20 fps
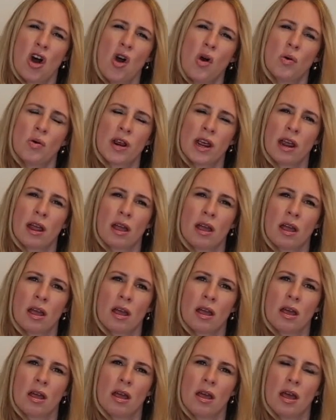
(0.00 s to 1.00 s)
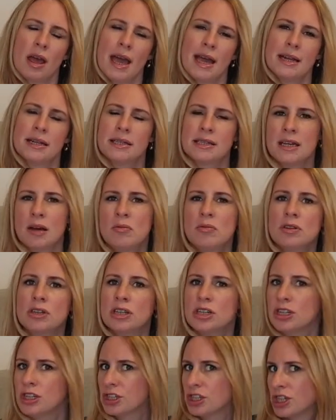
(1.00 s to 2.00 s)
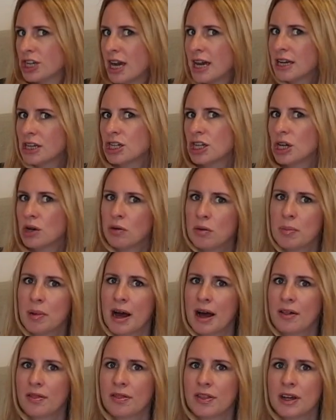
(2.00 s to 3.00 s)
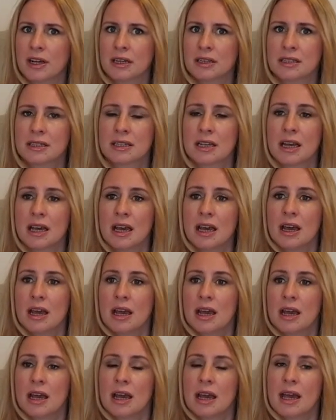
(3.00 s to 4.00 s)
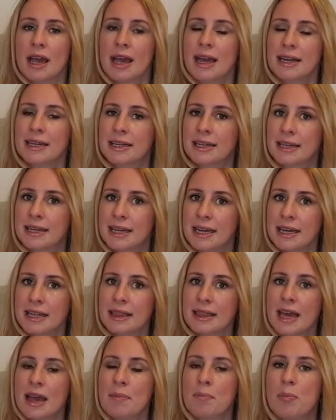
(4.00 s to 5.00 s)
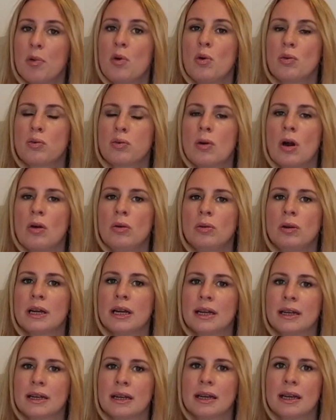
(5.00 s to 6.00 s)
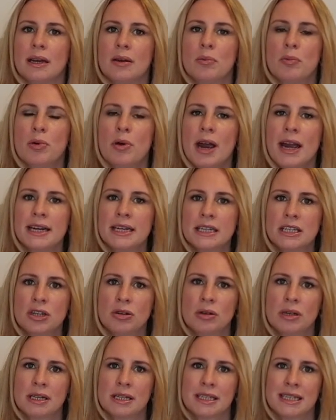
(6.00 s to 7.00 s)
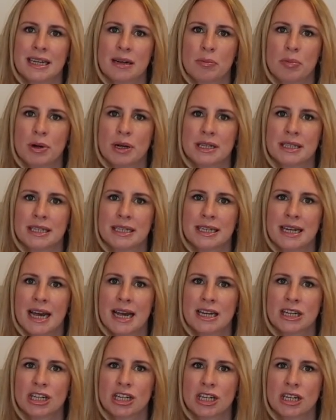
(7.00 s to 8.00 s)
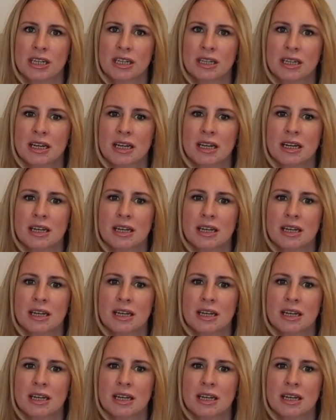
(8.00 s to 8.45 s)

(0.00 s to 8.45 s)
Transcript: holding and someone to just chat to about things and get that ball rolling. Practice your listing presentation.